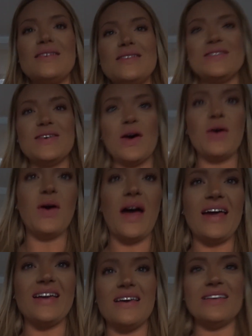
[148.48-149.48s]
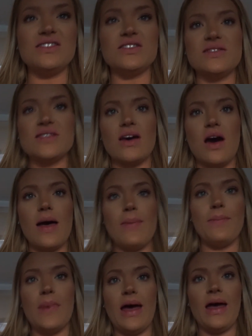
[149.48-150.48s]
So I just got
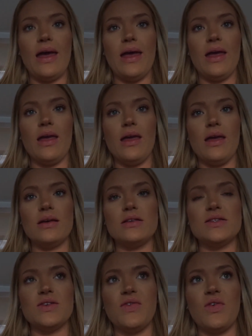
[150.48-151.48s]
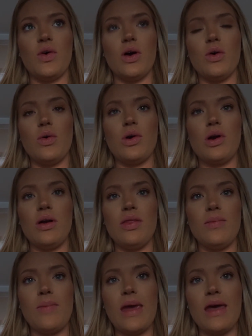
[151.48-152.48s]
my Sephora order in
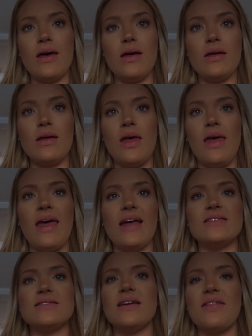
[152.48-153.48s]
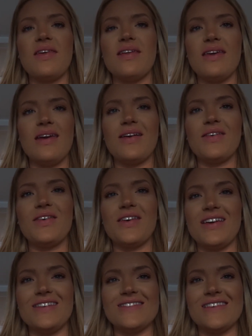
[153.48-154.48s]
the mail. It's nothing like
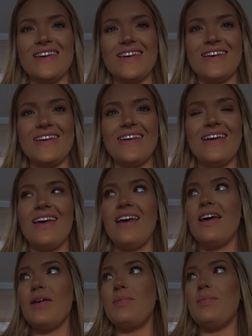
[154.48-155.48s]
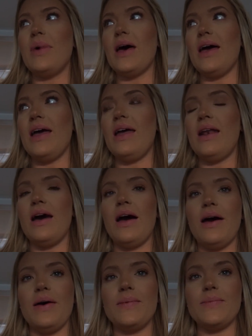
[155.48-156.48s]
crazy, but
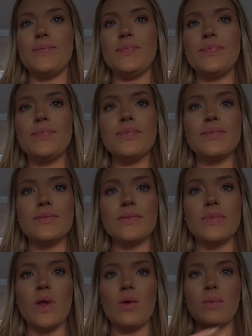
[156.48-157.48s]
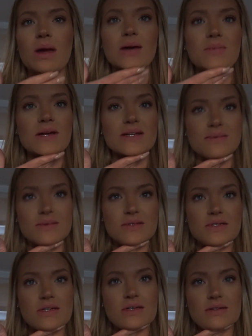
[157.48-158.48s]
oh my God, my double
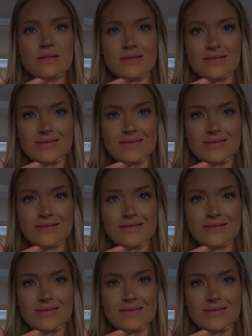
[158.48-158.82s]
chin.